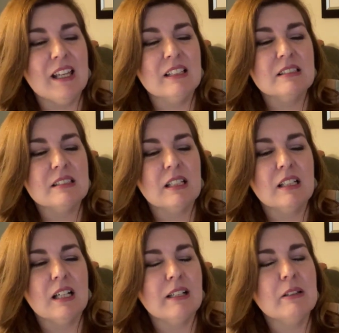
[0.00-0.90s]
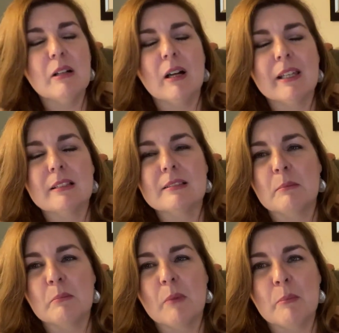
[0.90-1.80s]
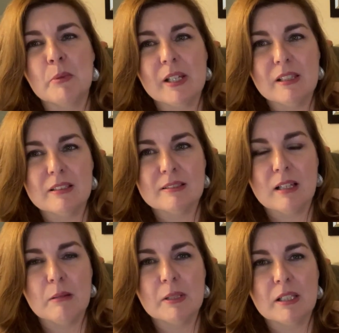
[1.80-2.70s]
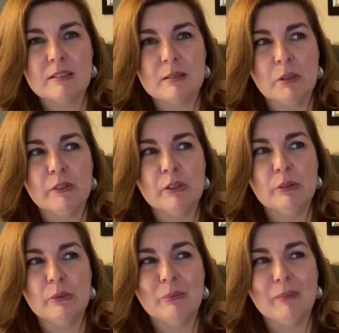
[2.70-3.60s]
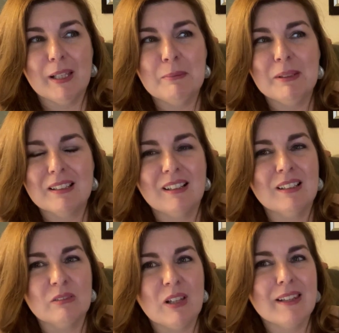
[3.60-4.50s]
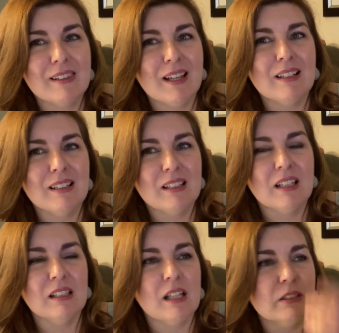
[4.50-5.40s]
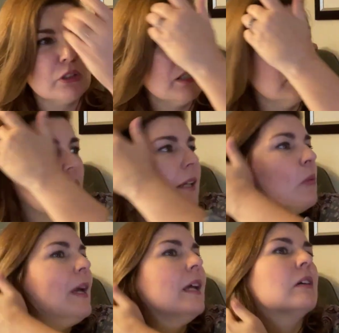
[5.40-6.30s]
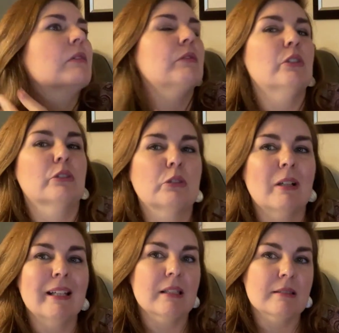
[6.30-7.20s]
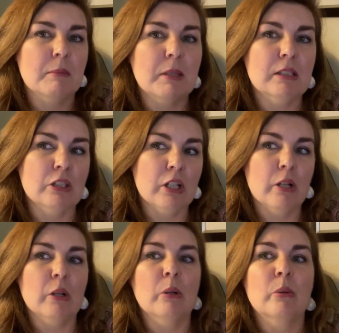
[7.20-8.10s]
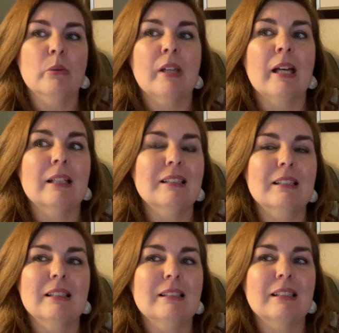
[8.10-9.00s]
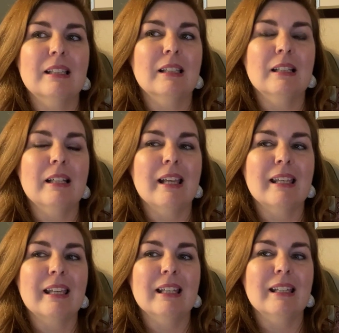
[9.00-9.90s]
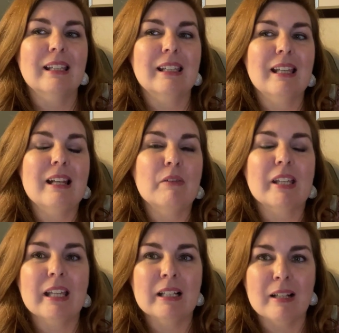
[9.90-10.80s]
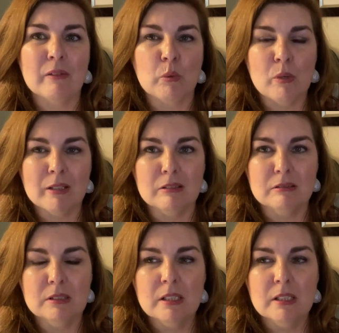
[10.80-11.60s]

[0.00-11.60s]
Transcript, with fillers: and I don't know, I guess I'm, I'm bringing this up because some of you may be kind of like that in that, that childlike way of you're trying to get something to go that it, it, it it never can, it never will.